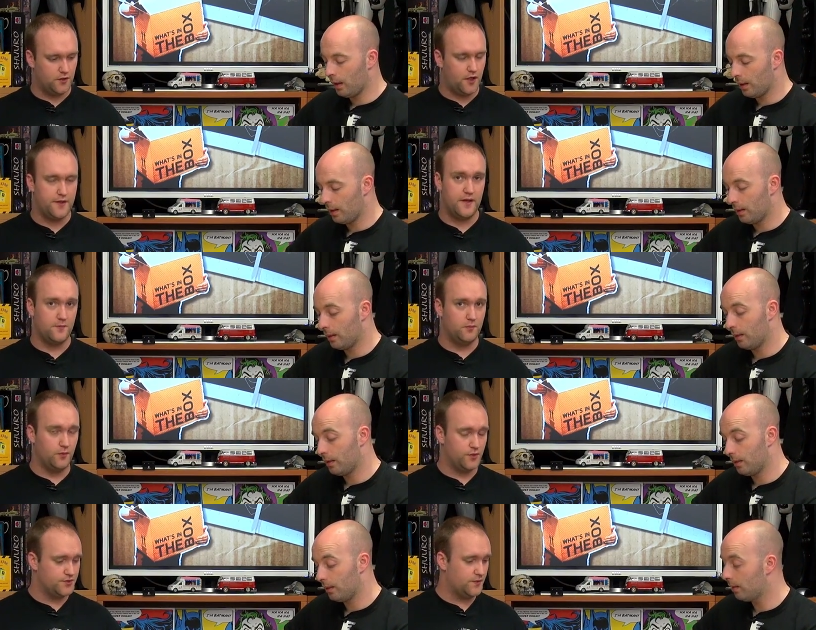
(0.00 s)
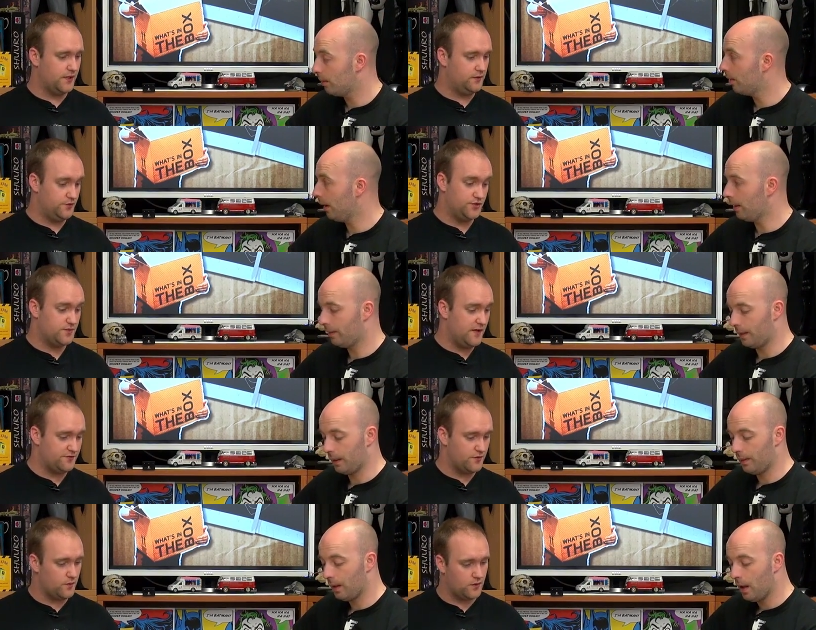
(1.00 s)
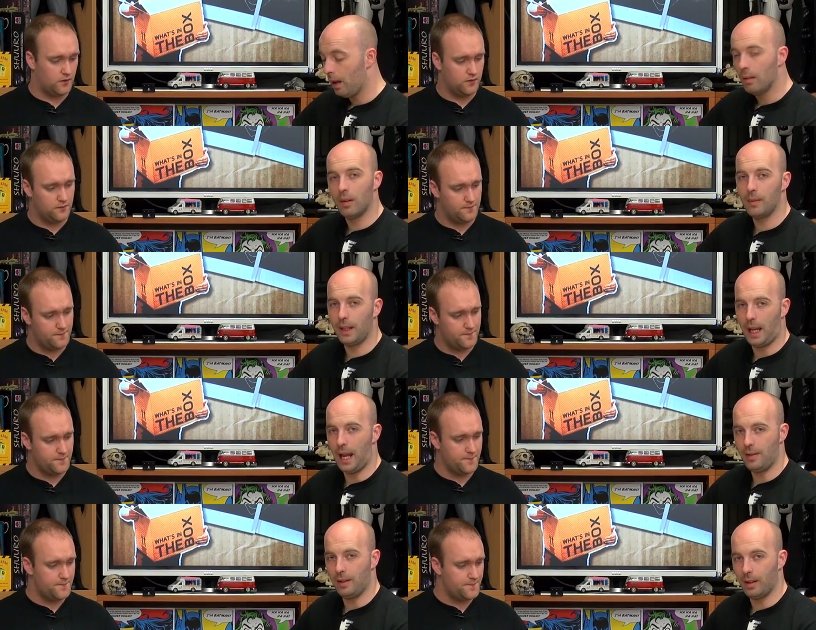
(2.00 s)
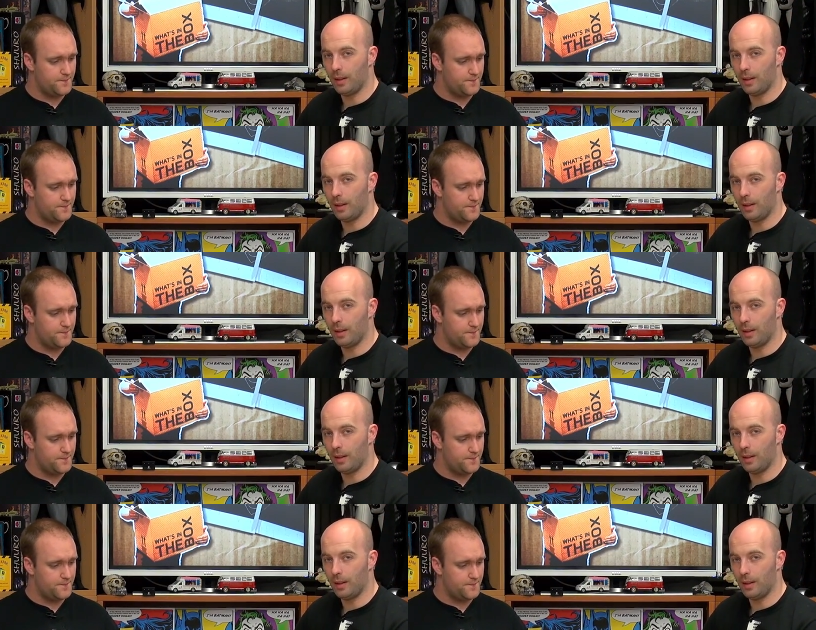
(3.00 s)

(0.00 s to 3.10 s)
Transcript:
Speaker 1: a lot of them on board as well in the rest of the war. Well, I mean, like, actually